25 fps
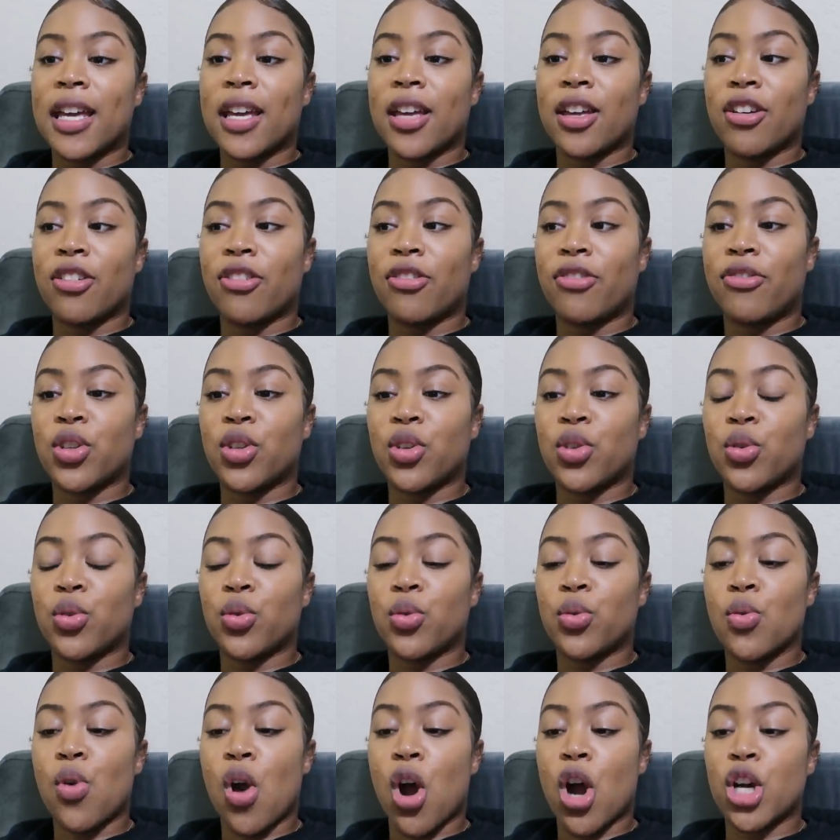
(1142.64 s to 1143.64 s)
if
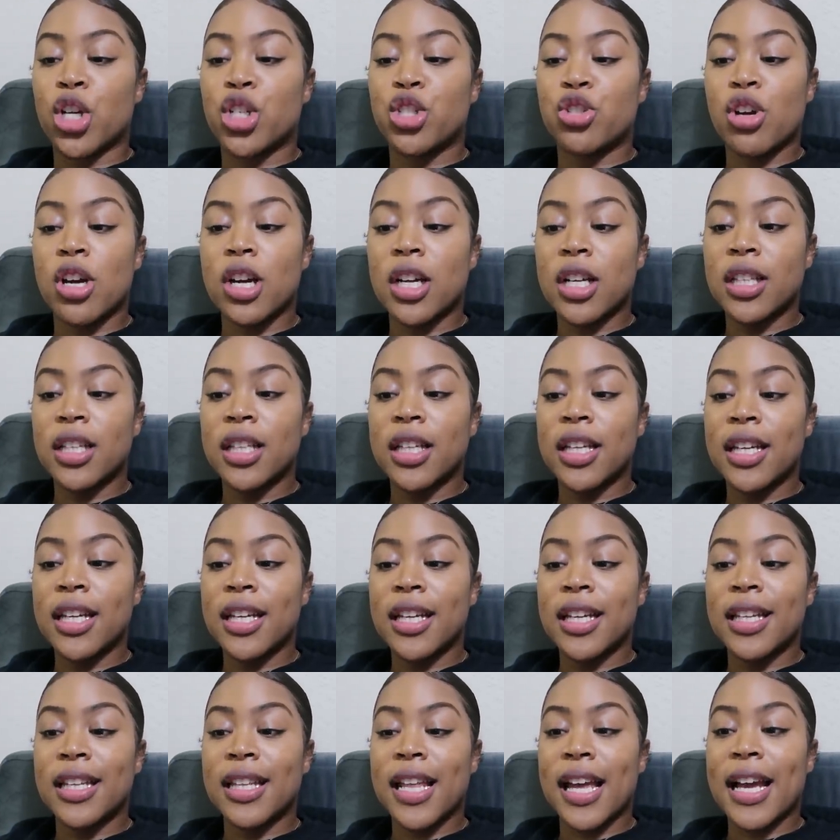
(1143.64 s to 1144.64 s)
you are
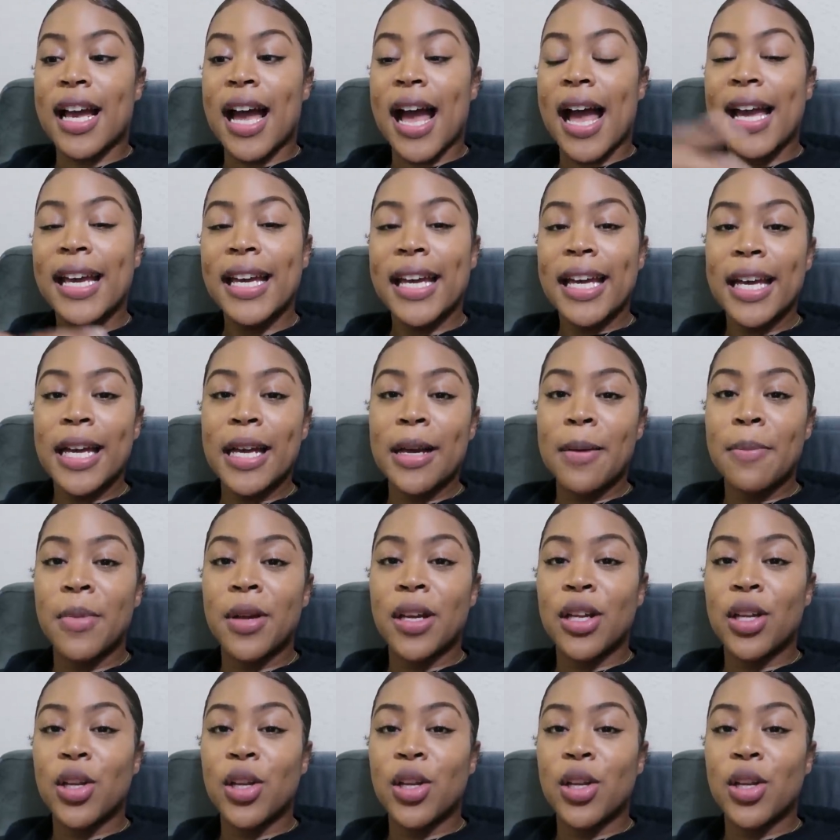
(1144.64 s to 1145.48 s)
struggling like i am